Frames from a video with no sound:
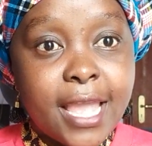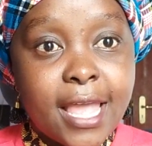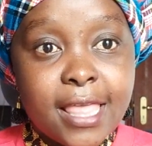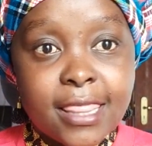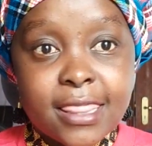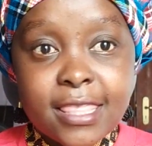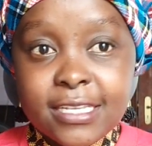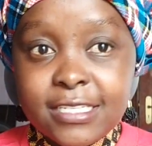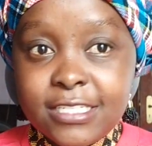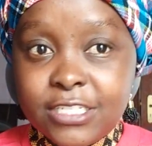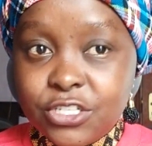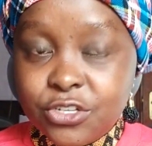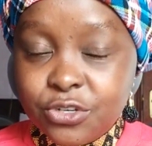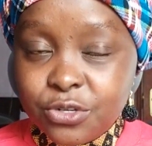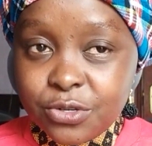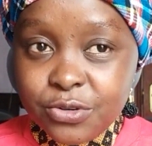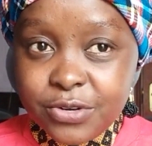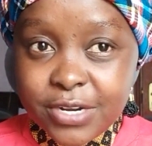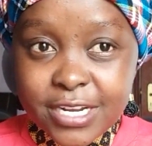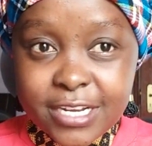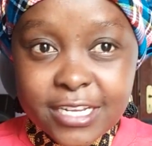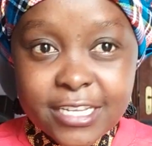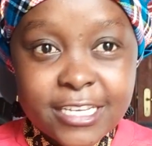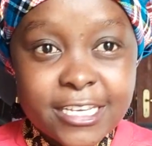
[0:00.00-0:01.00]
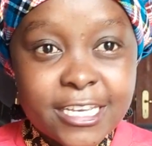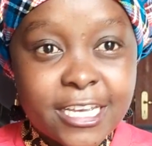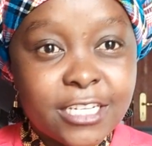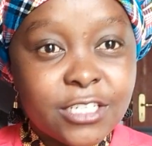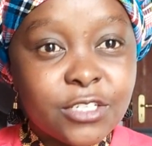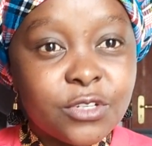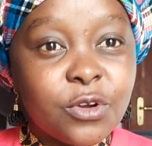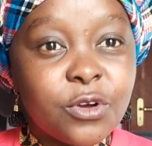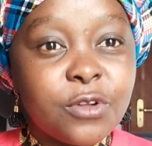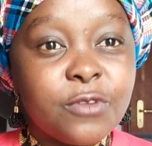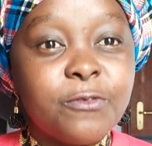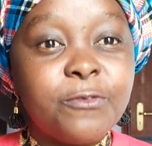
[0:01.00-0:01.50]
The children
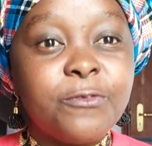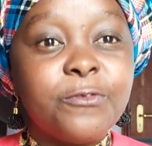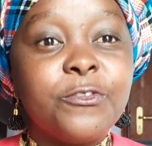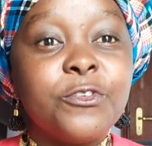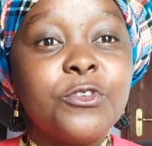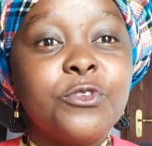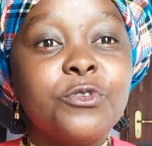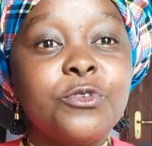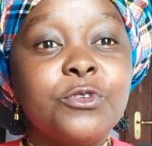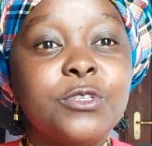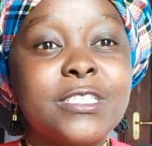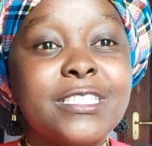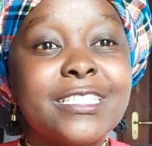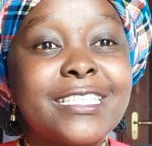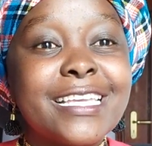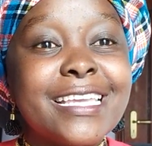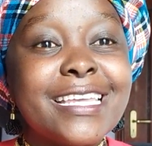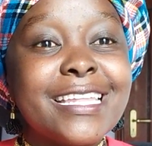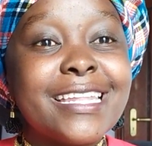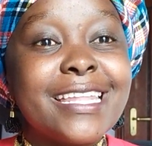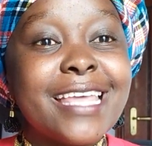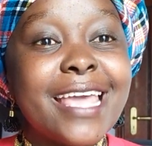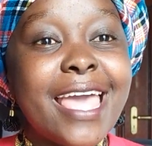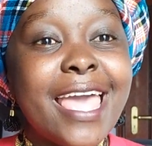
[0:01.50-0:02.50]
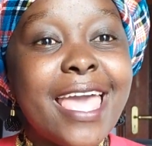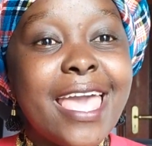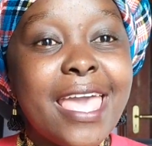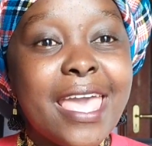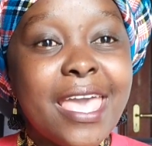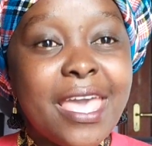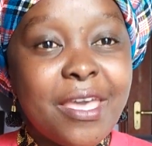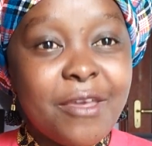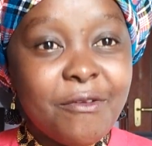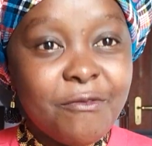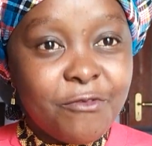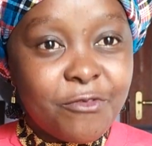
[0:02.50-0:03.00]
get confused in
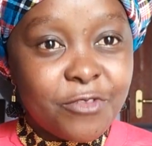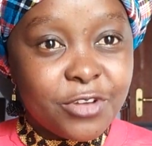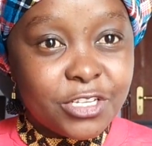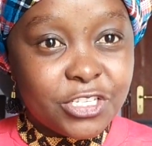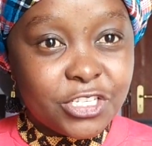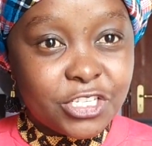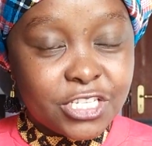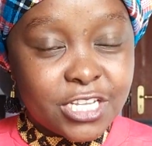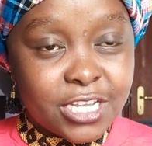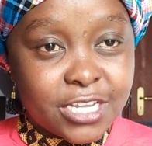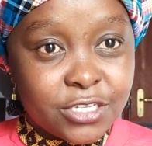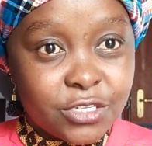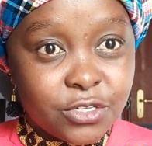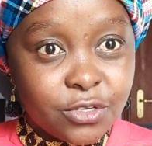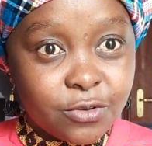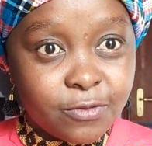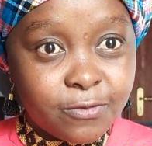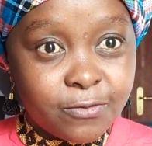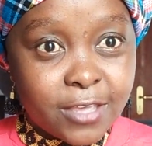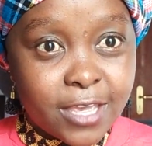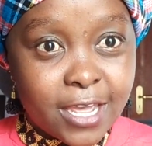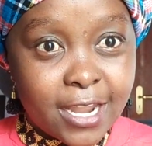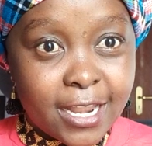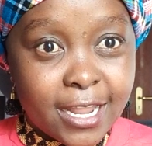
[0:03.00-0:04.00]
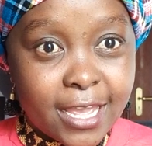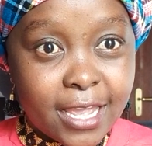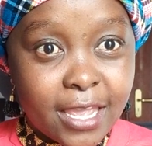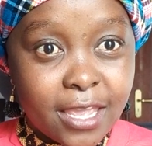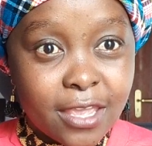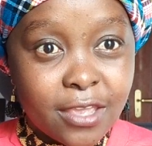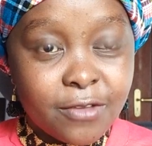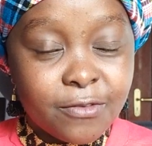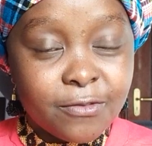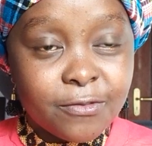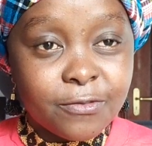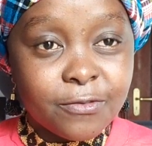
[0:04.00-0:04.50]
every stage of their
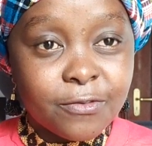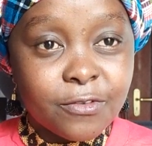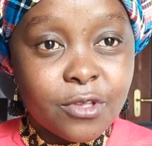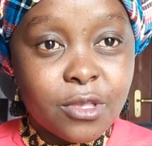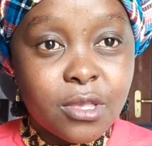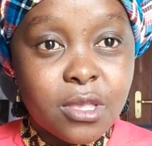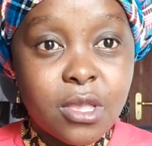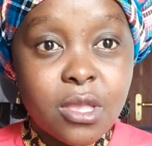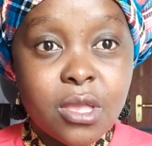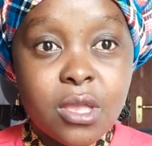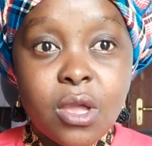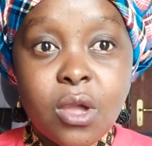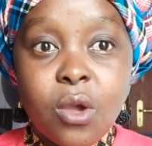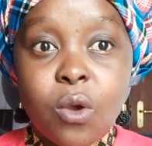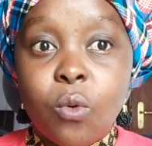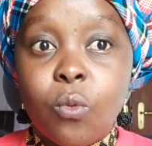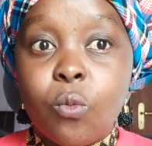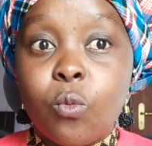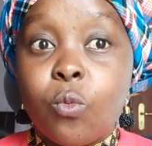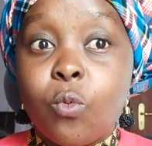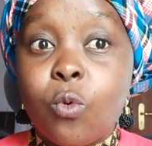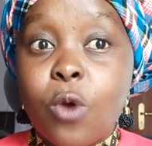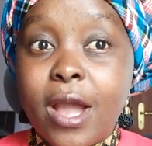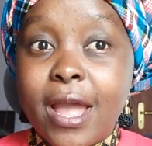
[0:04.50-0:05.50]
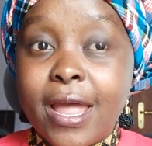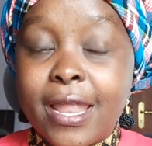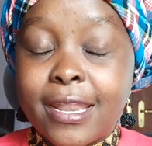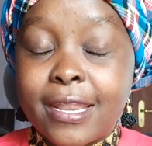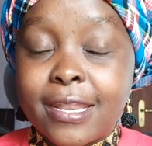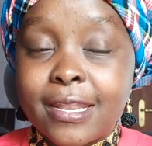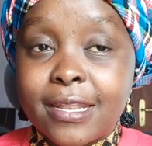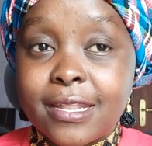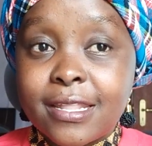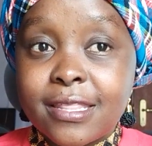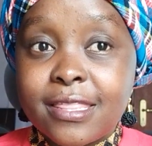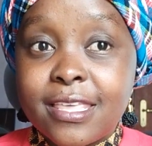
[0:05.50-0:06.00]
life.
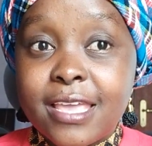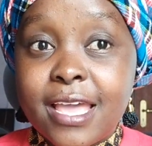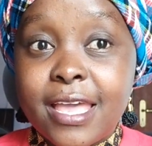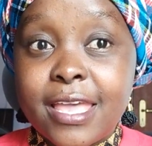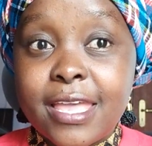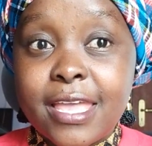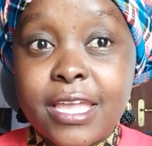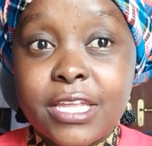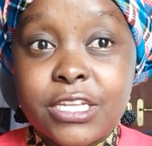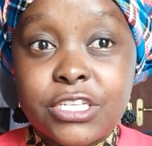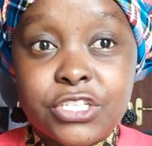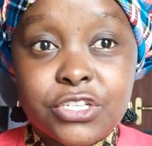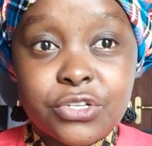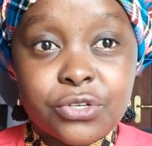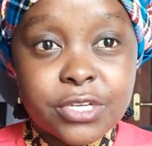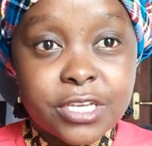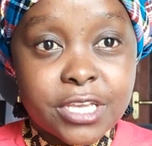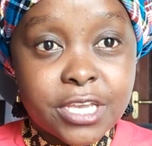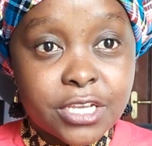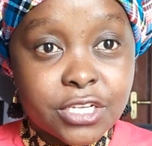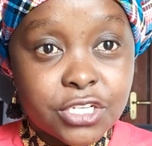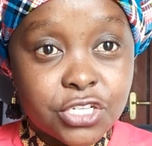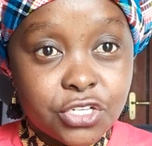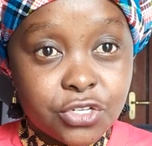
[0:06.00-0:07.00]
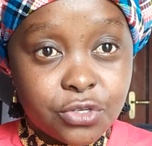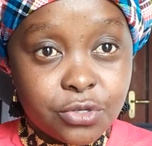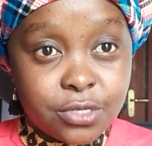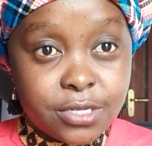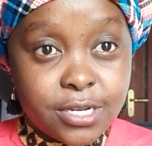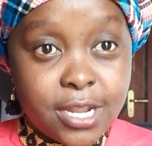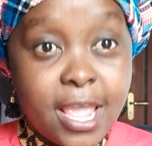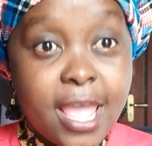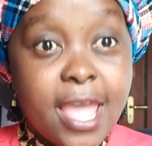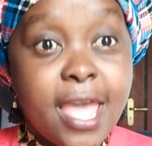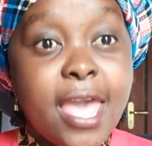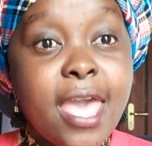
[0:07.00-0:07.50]
1, their education.
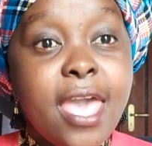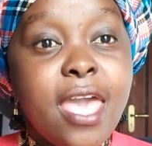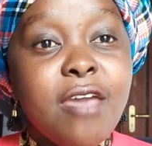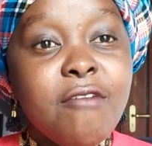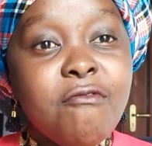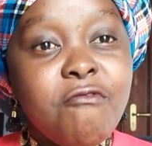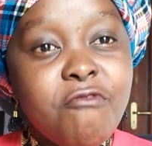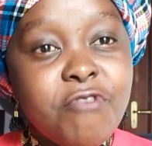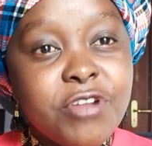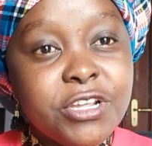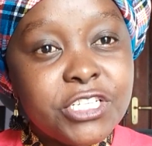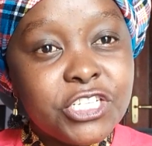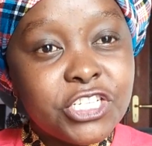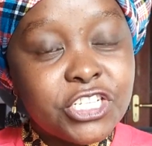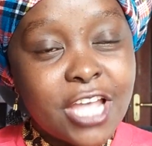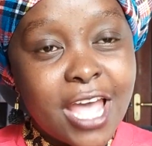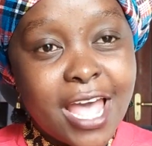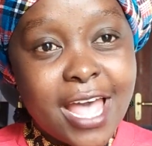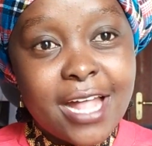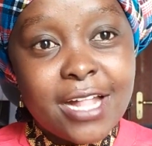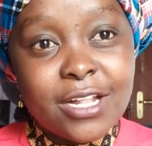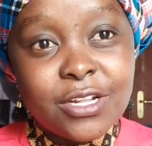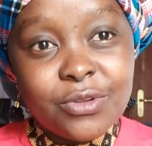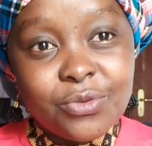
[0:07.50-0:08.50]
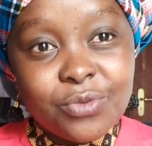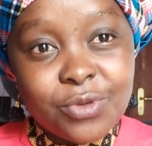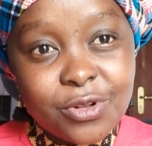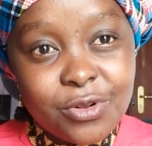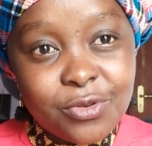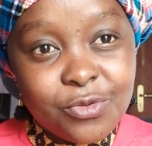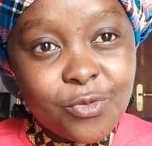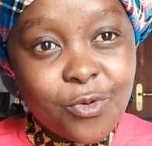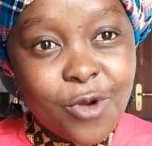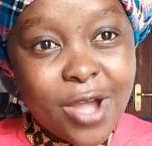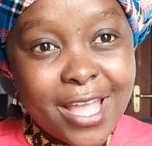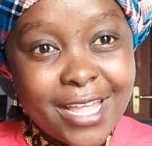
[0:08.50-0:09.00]
Every child will
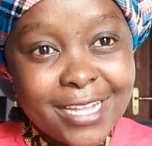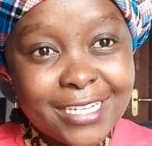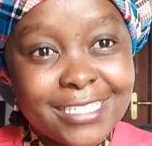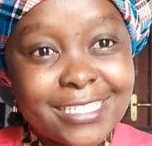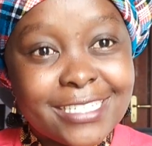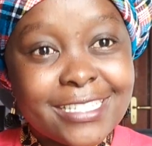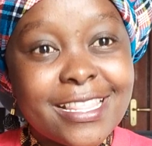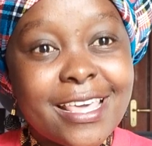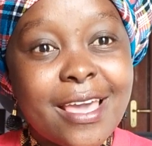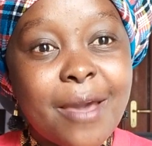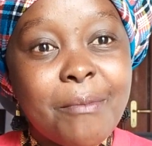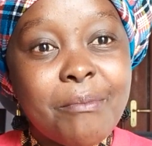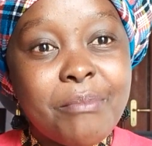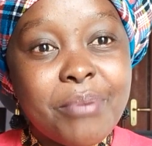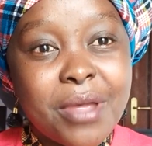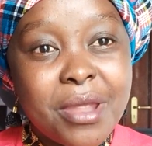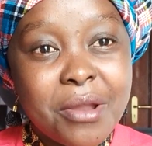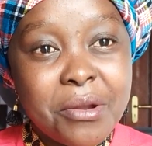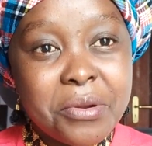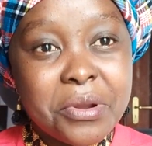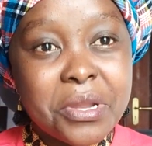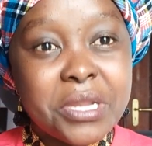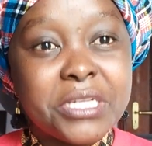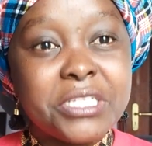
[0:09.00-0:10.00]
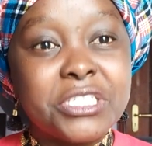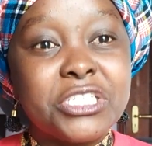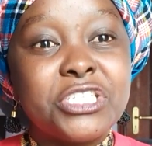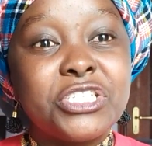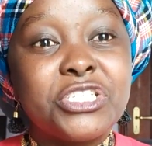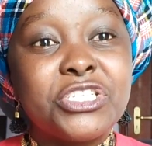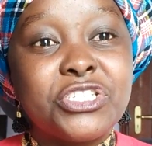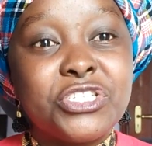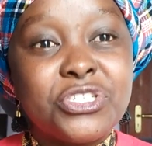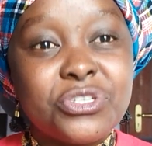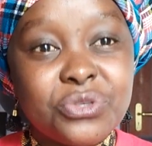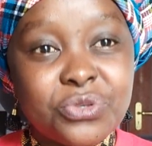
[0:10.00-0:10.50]
want their parent
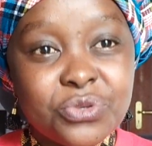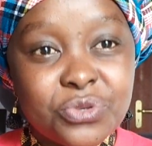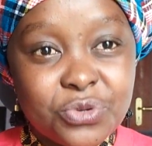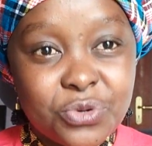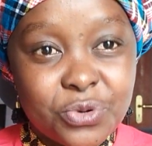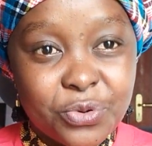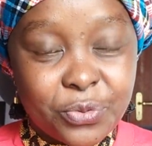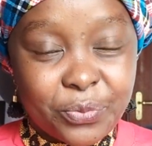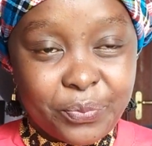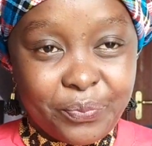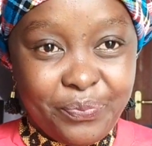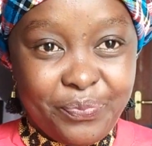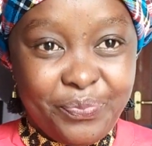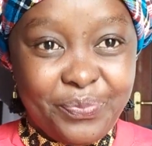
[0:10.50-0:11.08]
to